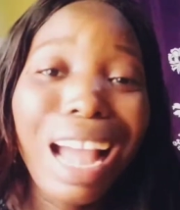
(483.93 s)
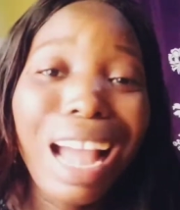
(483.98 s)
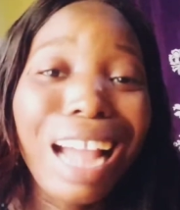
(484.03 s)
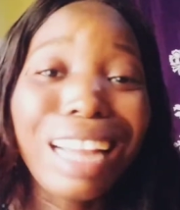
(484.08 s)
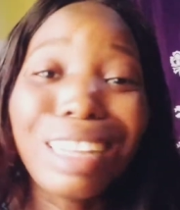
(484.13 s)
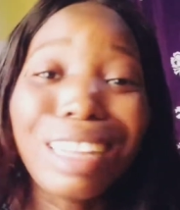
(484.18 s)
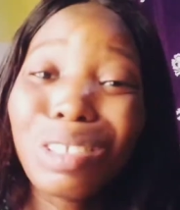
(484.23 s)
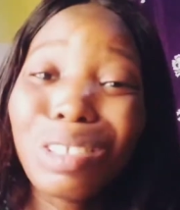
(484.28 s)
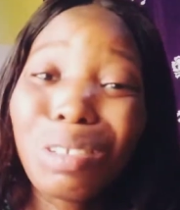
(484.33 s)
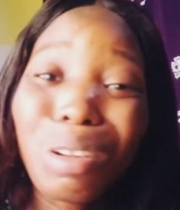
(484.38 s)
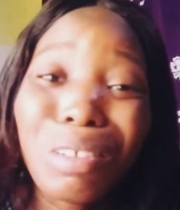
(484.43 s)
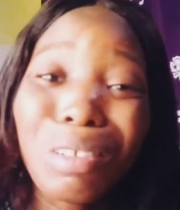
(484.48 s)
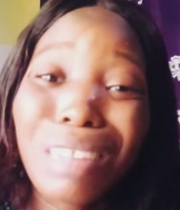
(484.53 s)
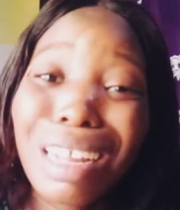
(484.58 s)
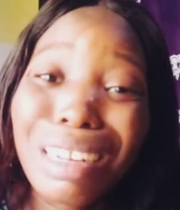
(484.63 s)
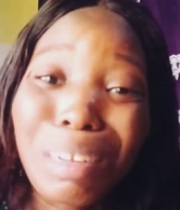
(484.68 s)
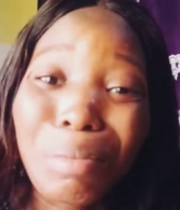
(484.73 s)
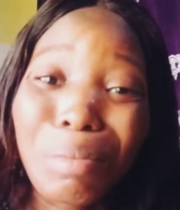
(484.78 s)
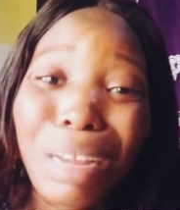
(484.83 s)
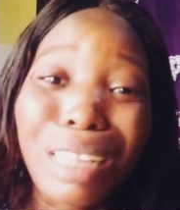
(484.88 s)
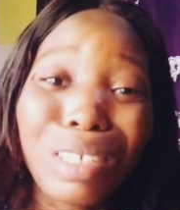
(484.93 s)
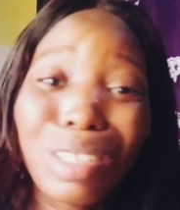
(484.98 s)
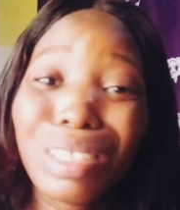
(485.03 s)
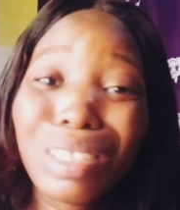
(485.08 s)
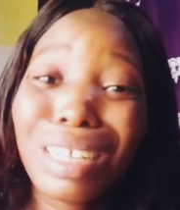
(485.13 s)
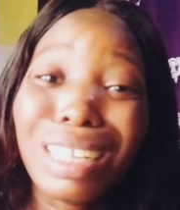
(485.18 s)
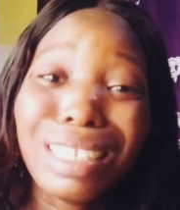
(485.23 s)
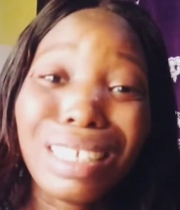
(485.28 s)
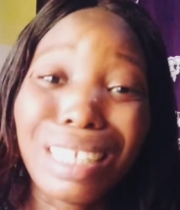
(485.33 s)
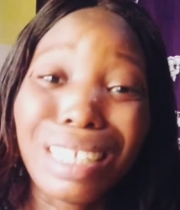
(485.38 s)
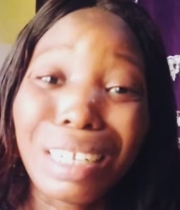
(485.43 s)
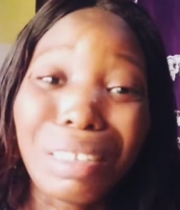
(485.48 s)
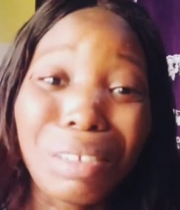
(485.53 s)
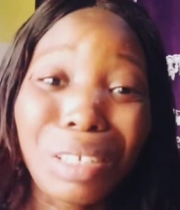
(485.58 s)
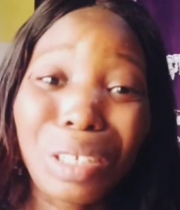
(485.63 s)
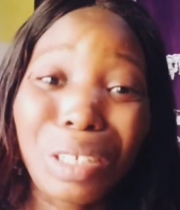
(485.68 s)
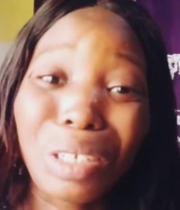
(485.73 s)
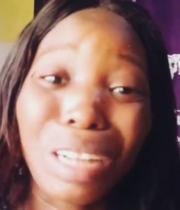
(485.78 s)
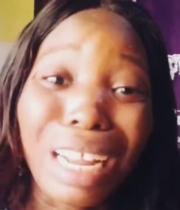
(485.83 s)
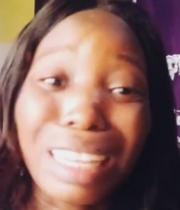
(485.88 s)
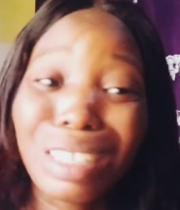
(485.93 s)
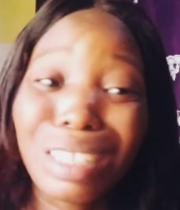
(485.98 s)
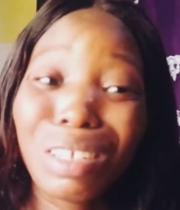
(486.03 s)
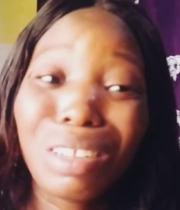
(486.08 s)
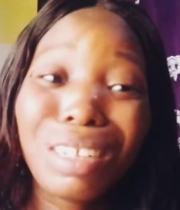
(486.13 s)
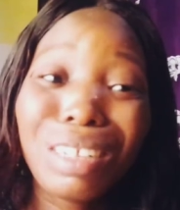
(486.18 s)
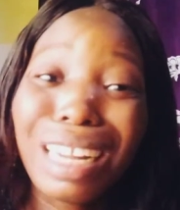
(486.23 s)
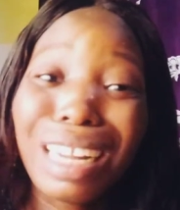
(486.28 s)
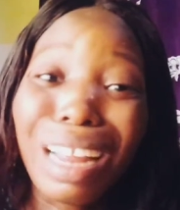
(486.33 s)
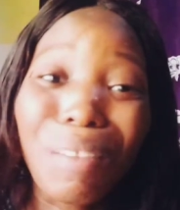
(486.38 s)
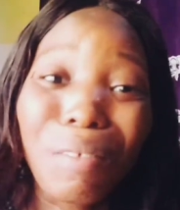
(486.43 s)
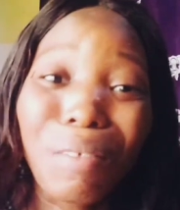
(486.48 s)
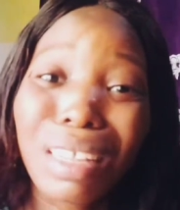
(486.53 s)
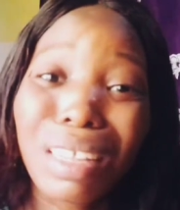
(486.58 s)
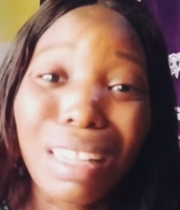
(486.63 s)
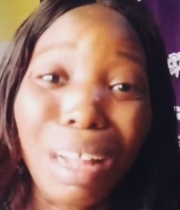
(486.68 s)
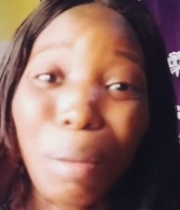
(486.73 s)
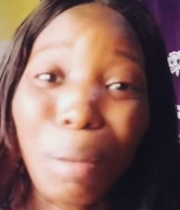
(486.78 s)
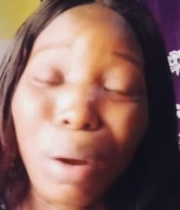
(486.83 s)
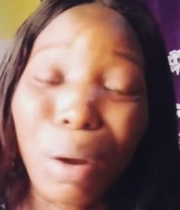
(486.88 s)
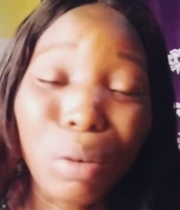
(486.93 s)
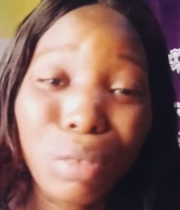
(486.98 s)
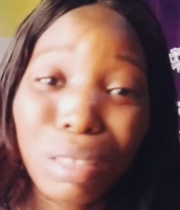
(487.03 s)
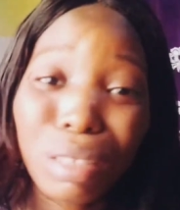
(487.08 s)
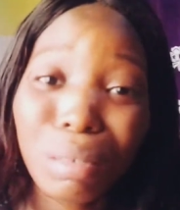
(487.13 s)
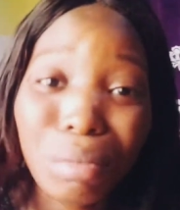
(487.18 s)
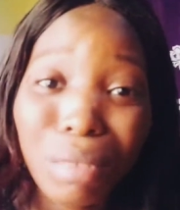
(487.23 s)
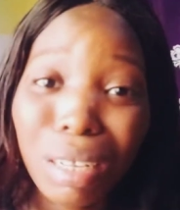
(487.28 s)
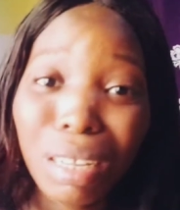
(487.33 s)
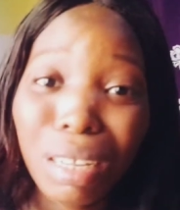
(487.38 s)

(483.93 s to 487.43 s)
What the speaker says: I insulted him, I insulted the generation, I insulted everything about him.